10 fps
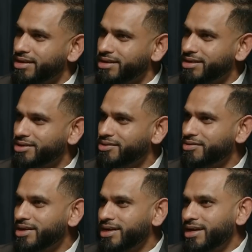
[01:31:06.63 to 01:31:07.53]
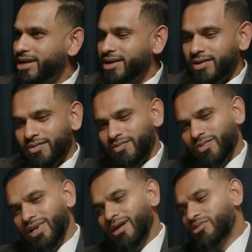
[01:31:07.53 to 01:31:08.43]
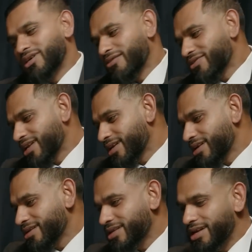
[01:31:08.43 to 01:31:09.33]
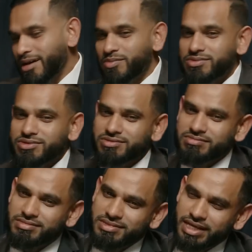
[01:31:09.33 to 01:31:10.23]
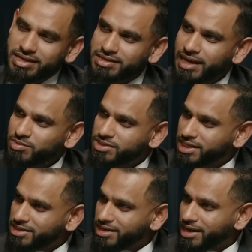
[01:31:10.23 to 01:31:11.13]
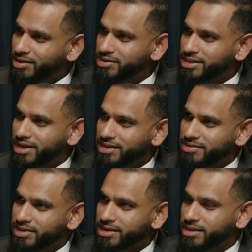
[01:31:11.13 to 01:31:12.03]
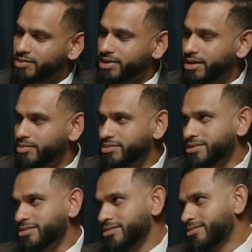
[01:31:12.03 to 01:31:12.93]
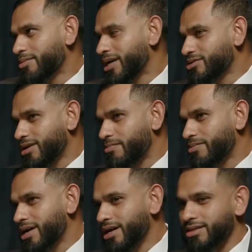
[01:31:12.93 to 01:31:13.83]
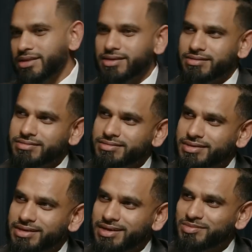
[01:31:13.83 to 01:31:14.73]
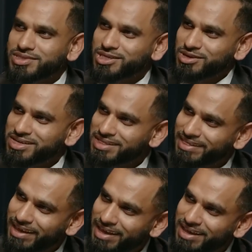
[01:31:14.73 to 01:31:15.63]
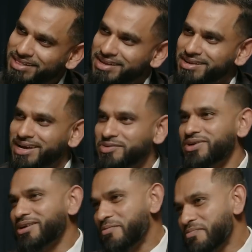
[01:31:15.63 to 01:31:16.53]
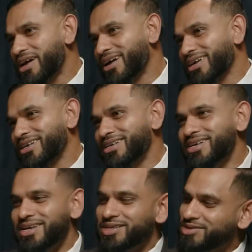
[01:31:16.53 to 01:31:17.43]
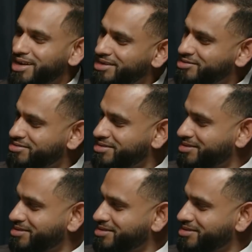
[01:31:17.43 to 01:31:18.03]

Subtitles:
thing. You know, when I'm traveling, then I'm taking time to settle down in the other end. And then when I'm about to come back, then I'm settled in there. Then I don't want to come back. So I